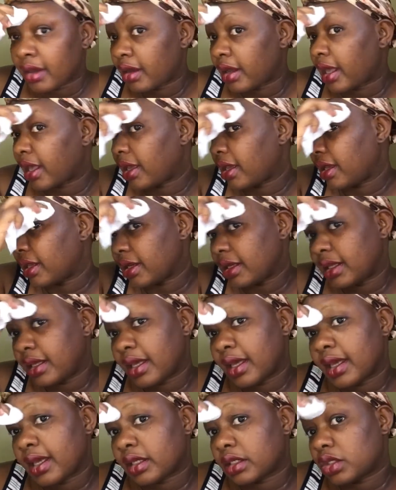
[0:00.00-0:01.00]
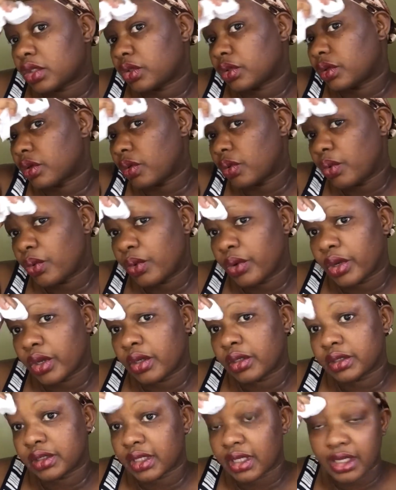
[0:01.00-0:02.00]
any extra
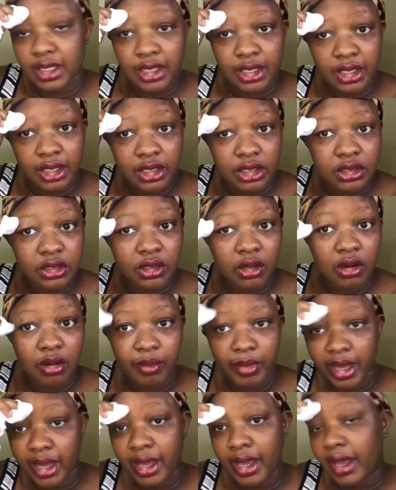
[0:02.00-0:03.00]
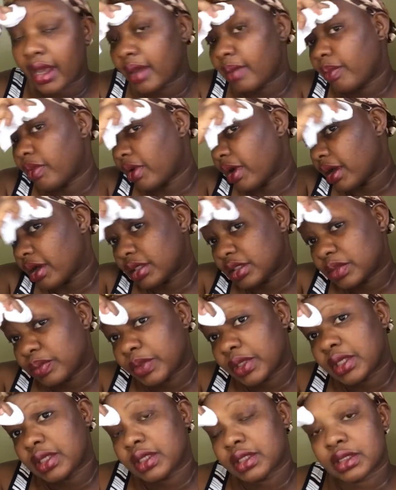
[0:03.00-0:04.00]
oil that is on my eyebrows,
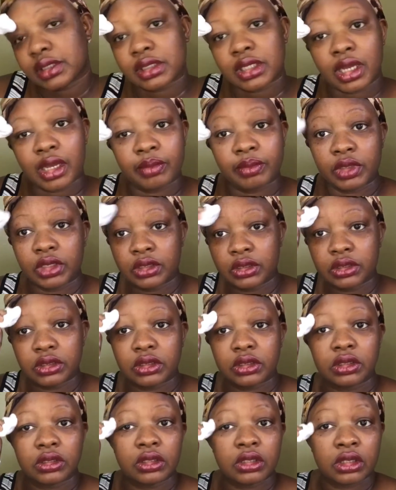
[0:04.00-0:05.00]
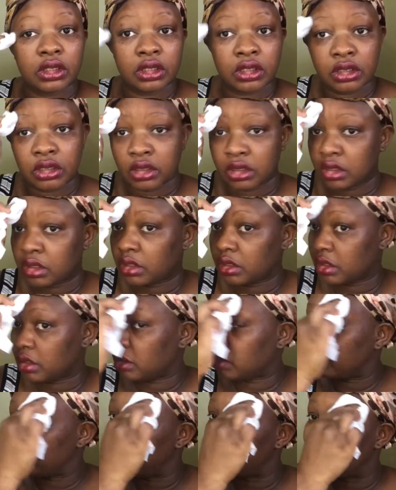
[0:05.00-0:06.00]
because I'm gonna
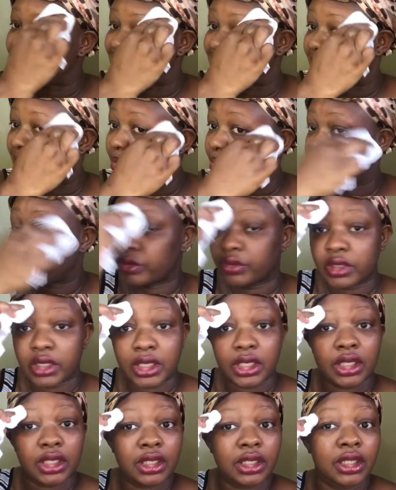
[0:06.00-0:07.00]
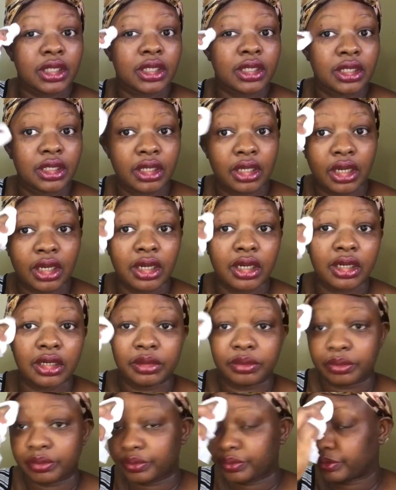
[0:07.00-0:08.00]
be demoing
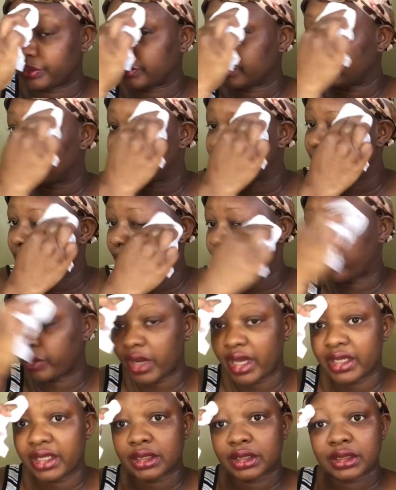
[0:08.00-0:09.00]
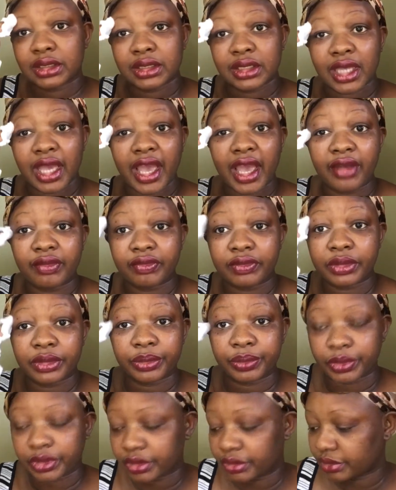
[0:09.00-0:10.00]
the product
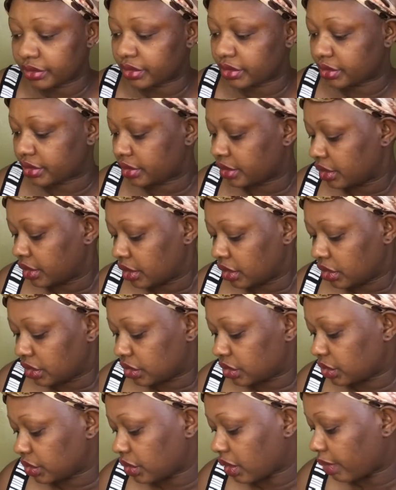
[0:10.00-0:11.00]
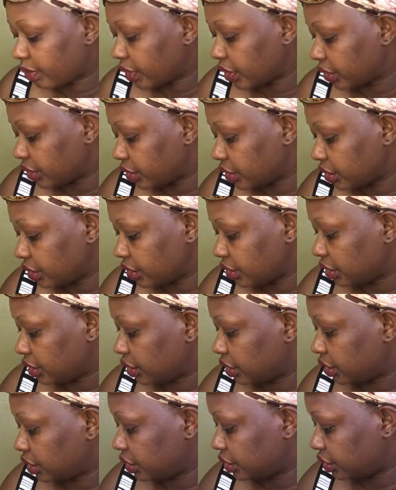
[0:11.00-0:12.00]
afterwards. So I'm gonna
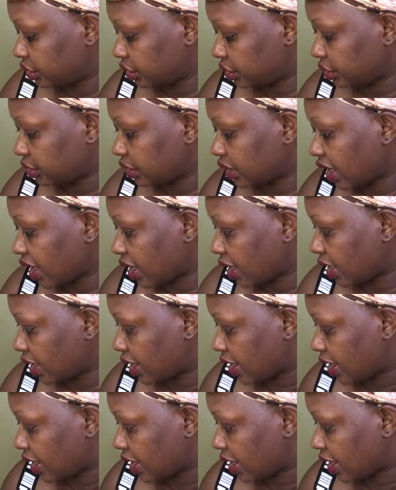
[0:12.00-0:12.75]
do that